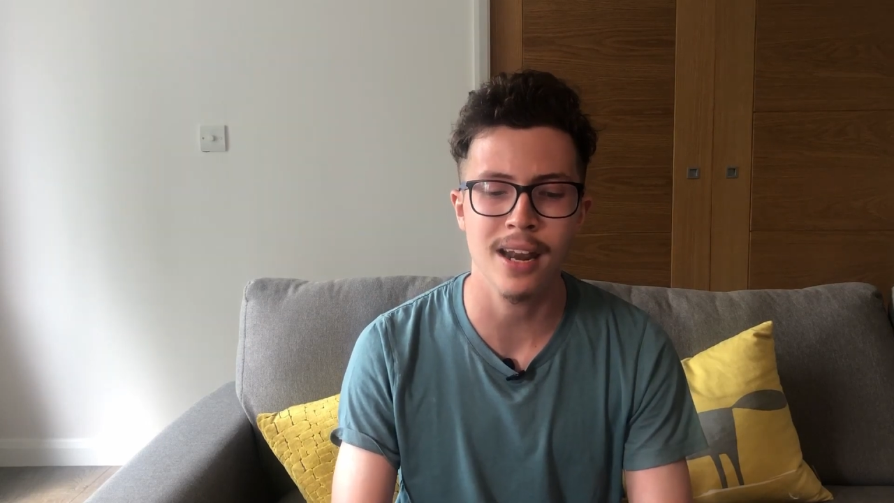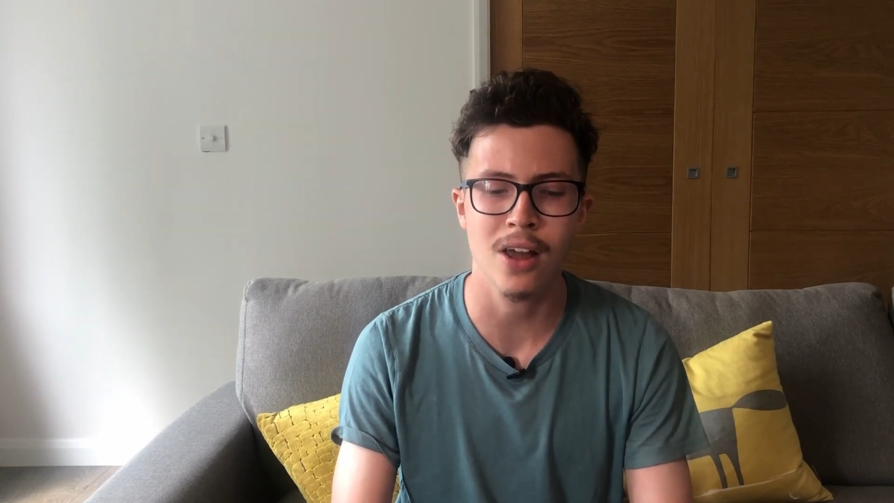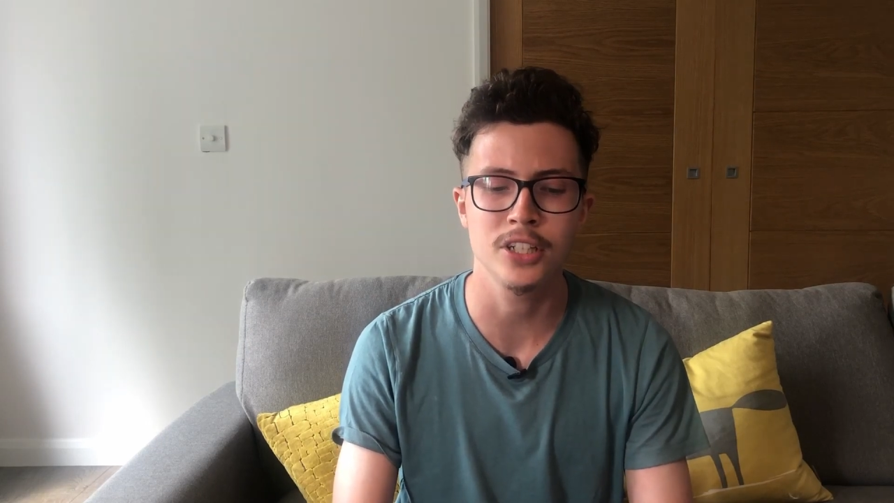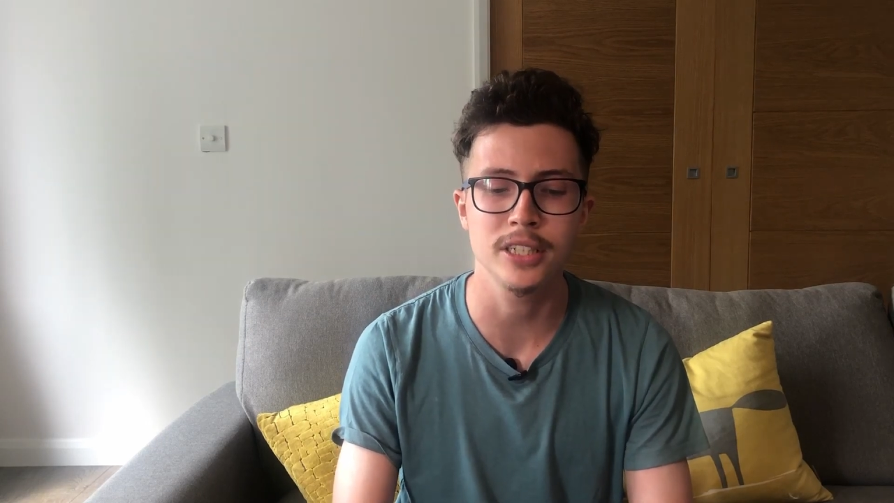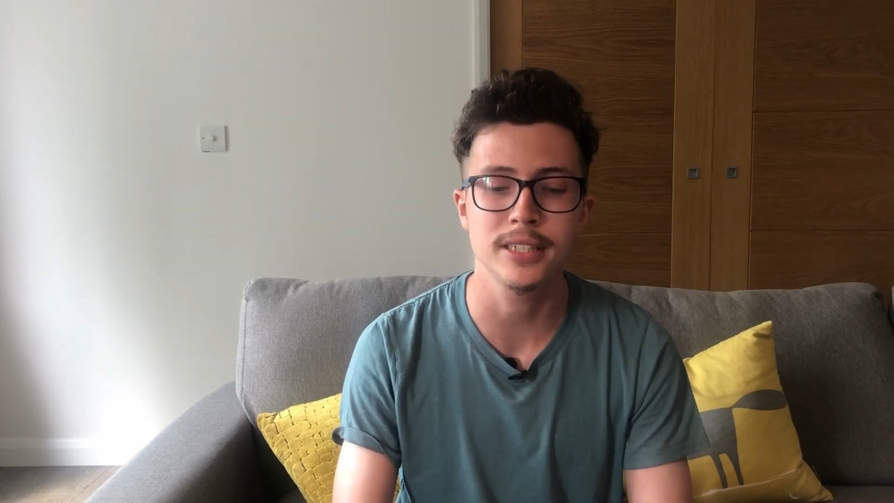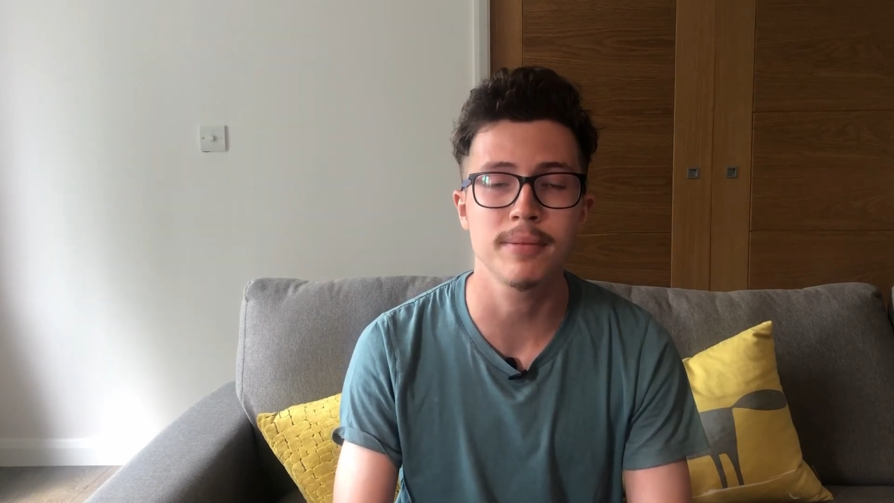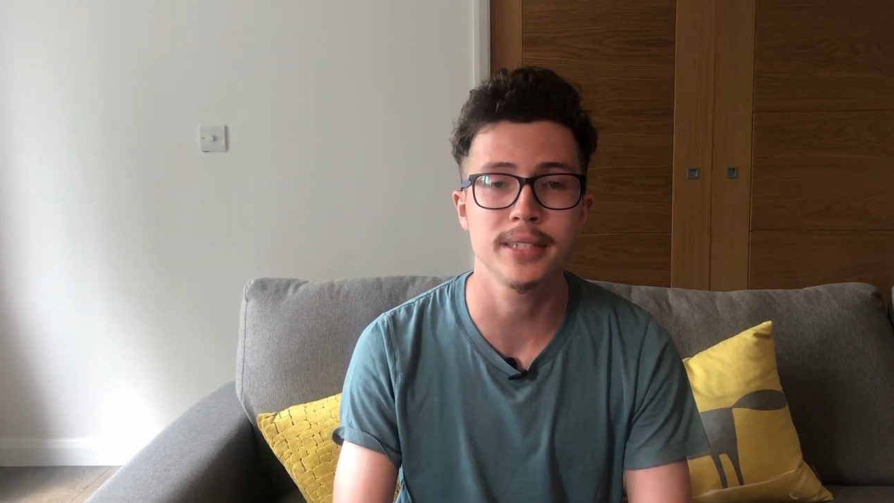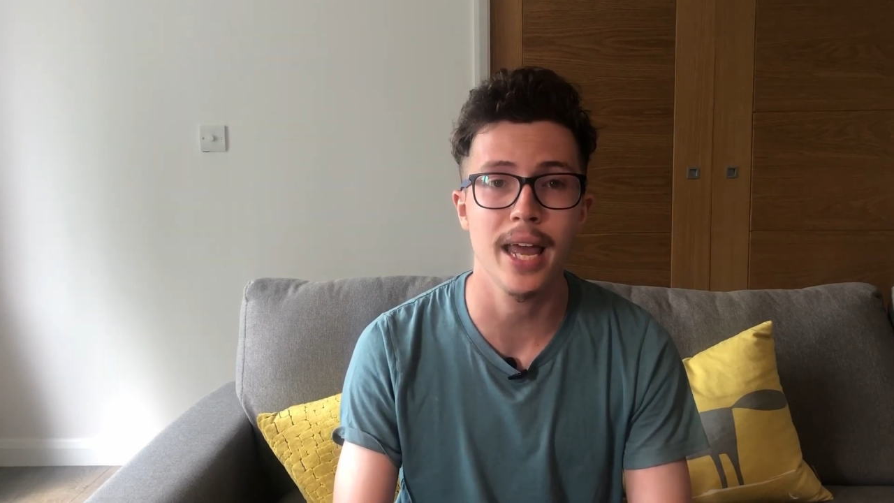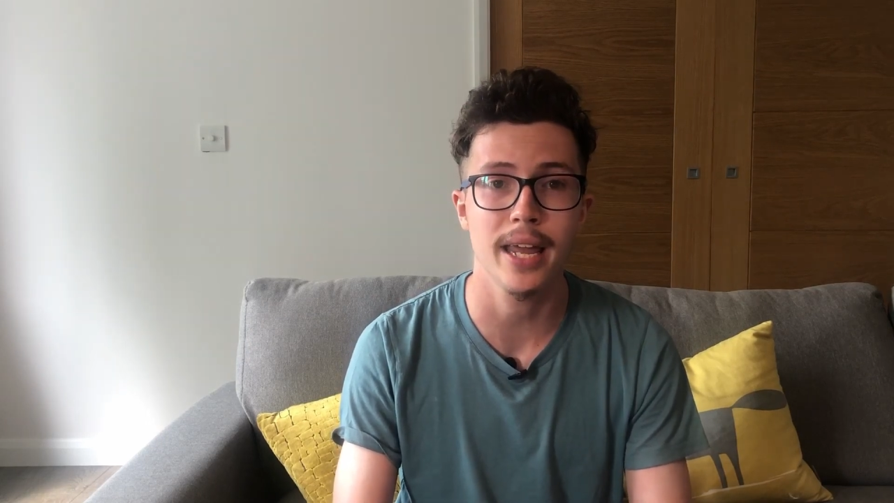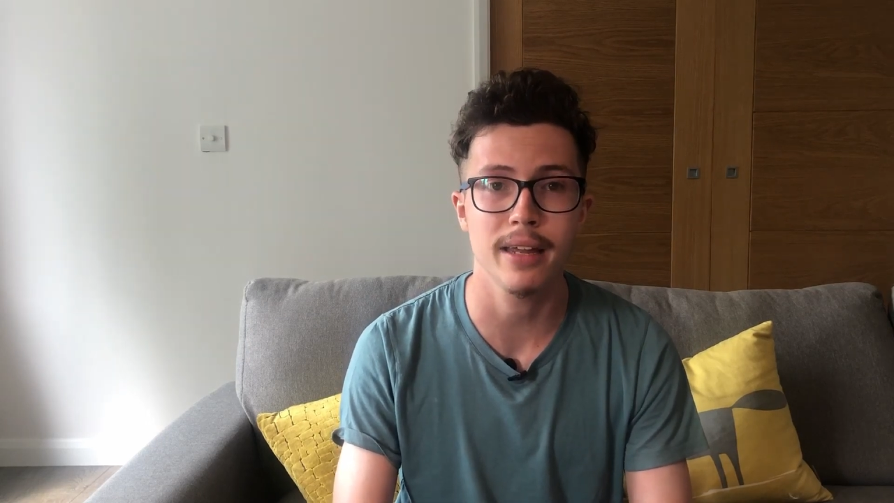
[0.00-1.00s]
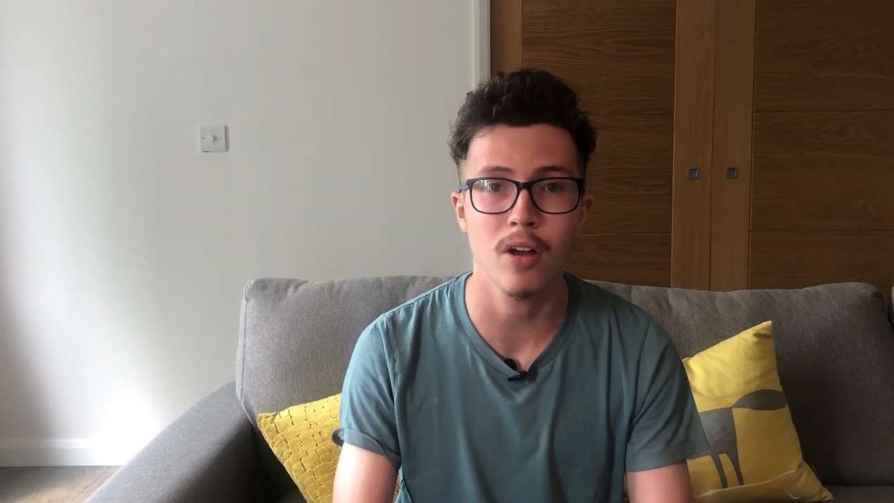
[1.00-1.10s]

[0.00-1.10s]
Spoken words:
a larger subset